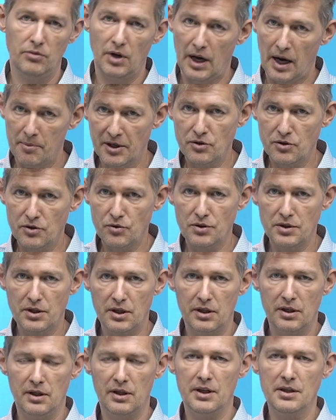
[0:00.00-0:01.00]
I'm
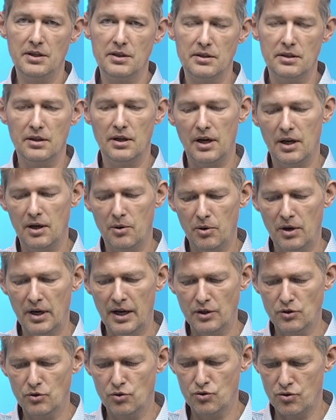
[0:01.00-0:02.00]
interested in this and I would
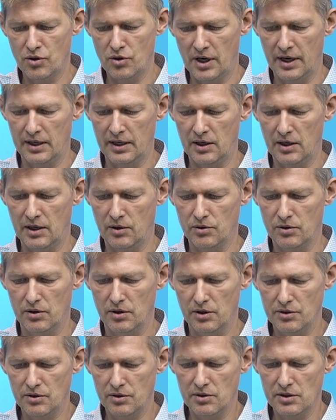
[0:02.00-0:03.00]
like to try it out.
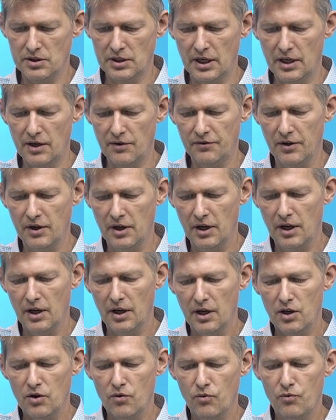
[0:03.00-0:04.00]
So instead of
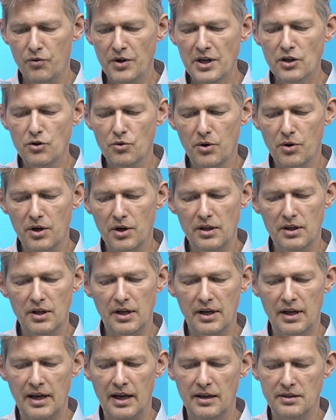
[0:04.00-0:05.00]
redoing the
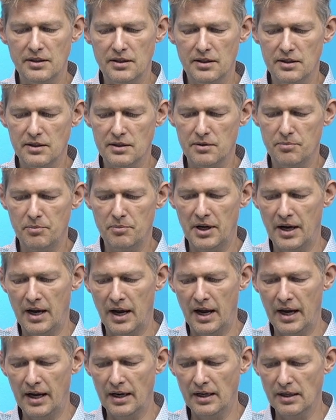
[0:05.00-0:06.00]
analysis by
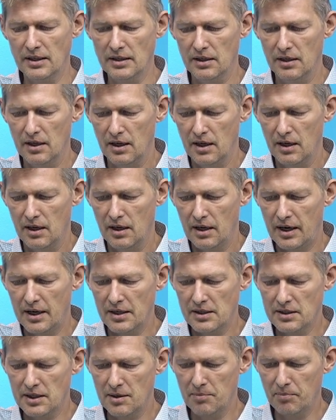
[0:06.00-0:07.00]
hand,
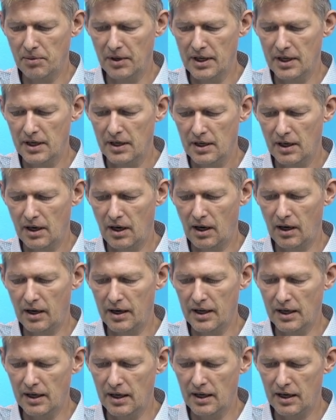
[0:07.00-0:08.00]
I simply
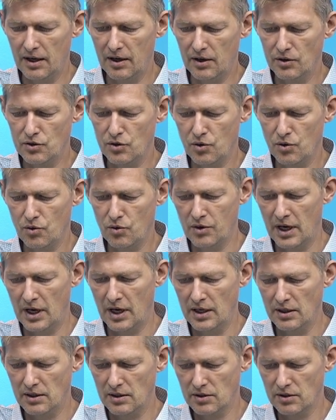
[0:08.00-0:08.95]
click here to create.